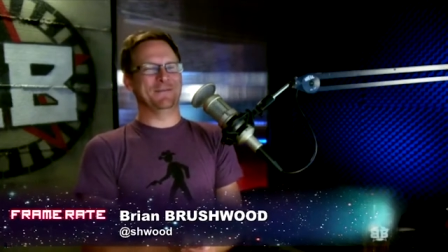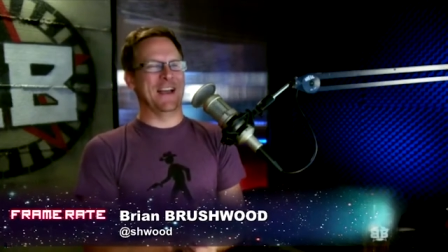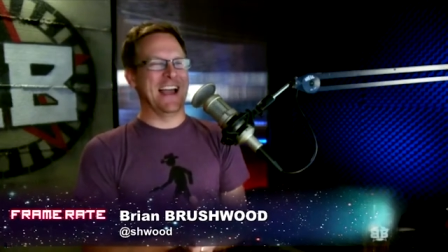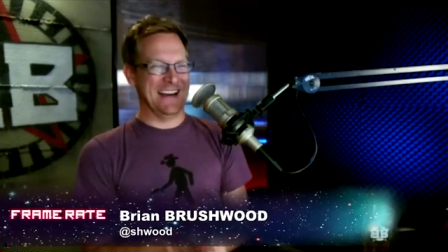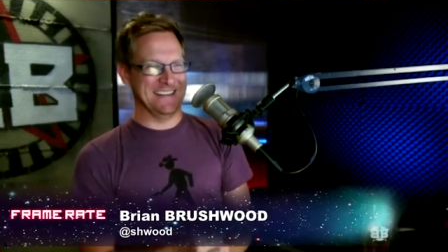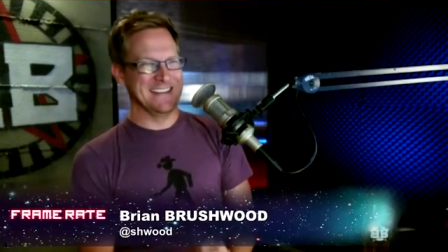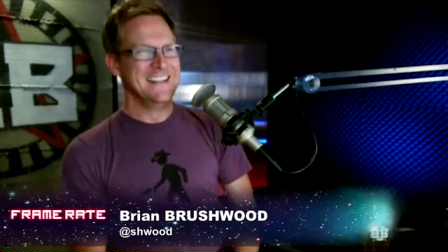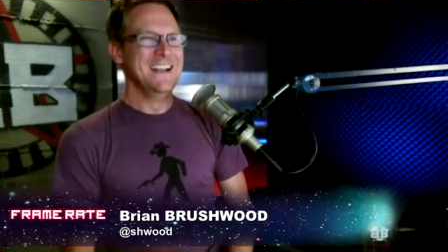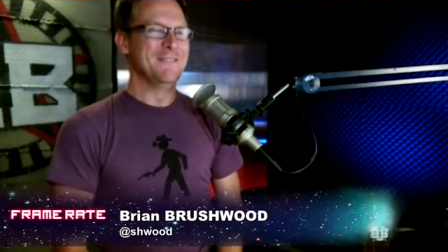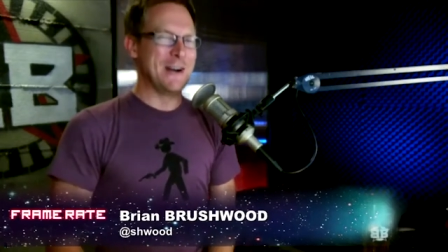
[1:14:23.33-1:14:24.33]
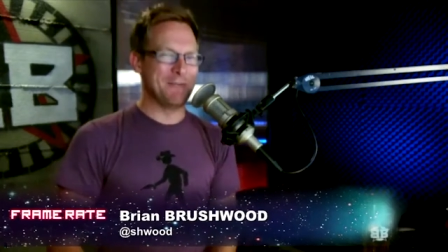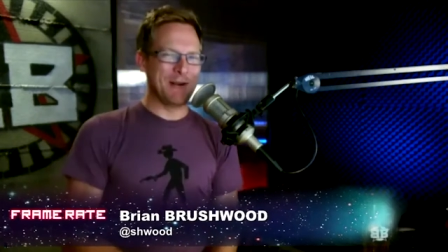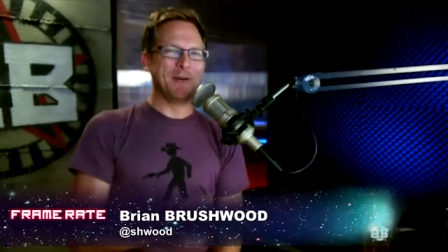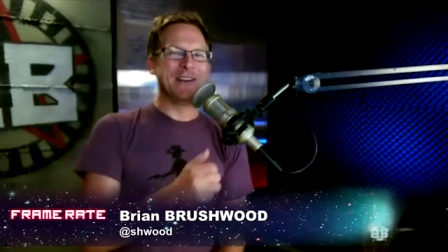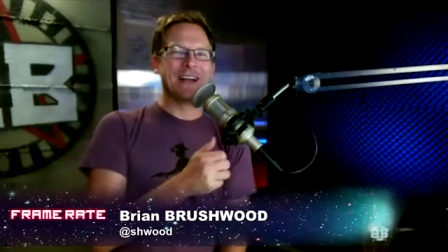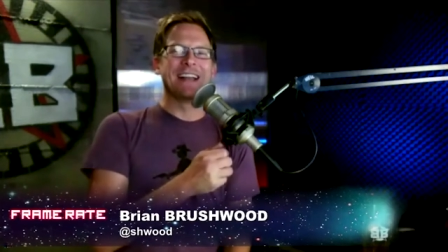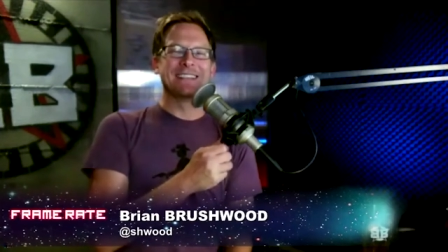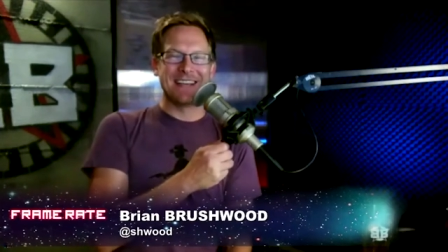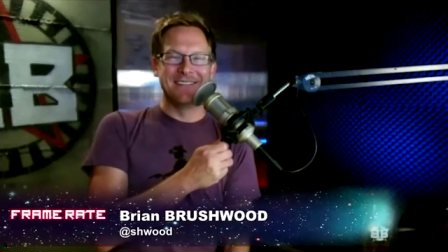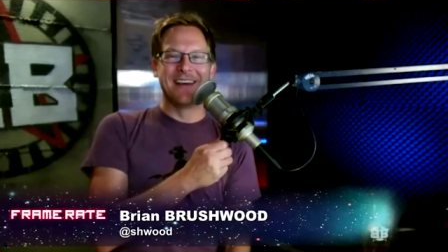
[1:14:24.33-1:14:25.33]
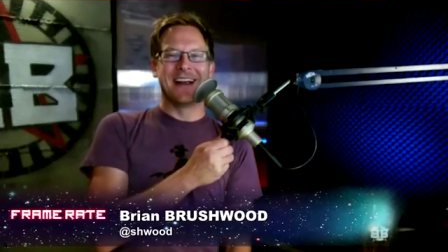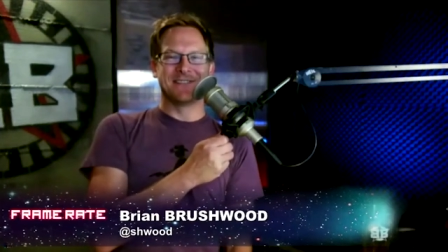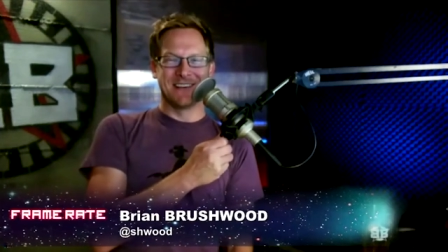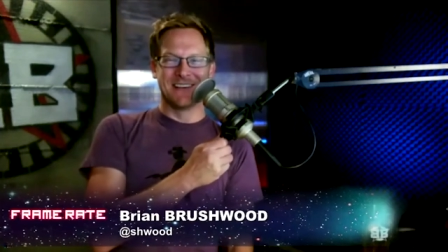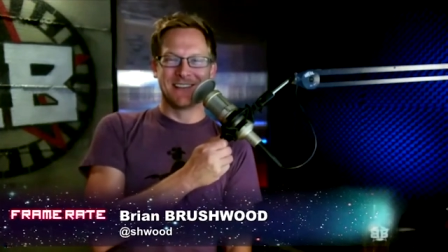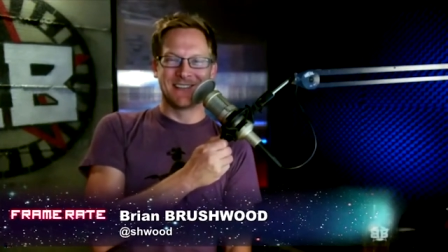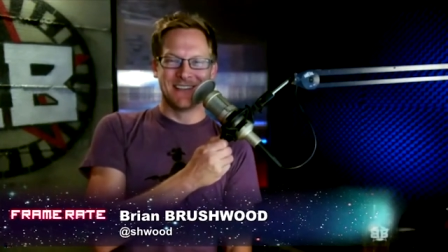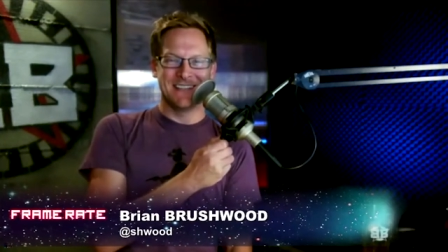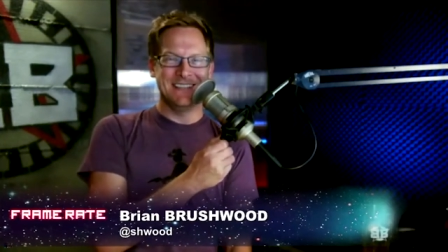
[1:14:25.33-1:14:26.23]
Fine. what, wait, what do you got to say about After Earth, sir?